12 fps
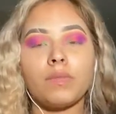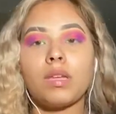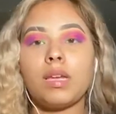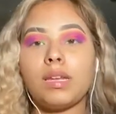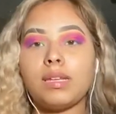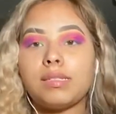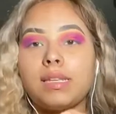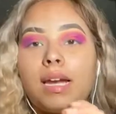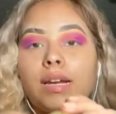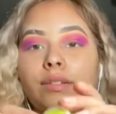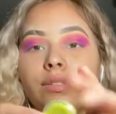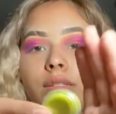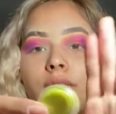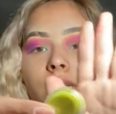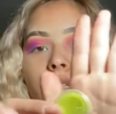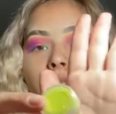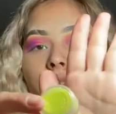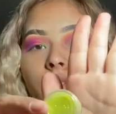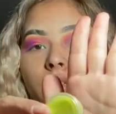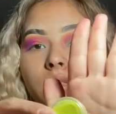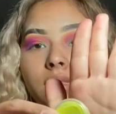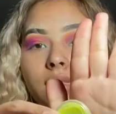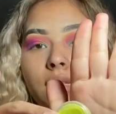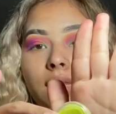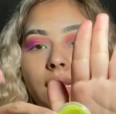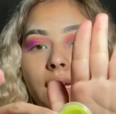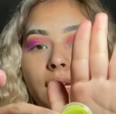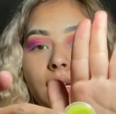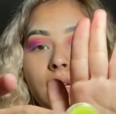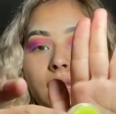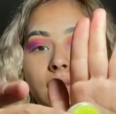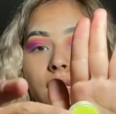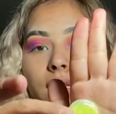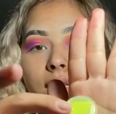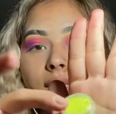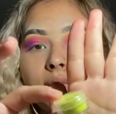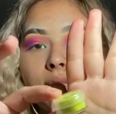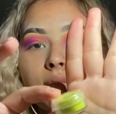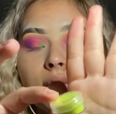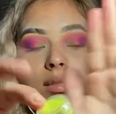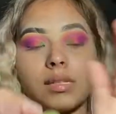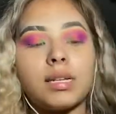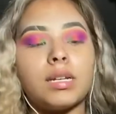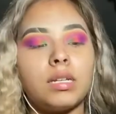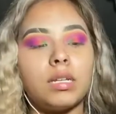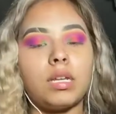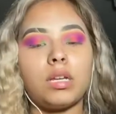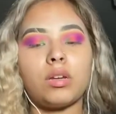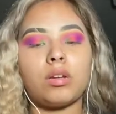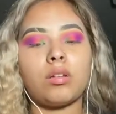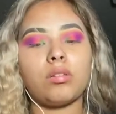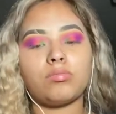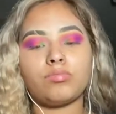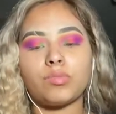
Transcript: and it actually looks like this. It's like a neon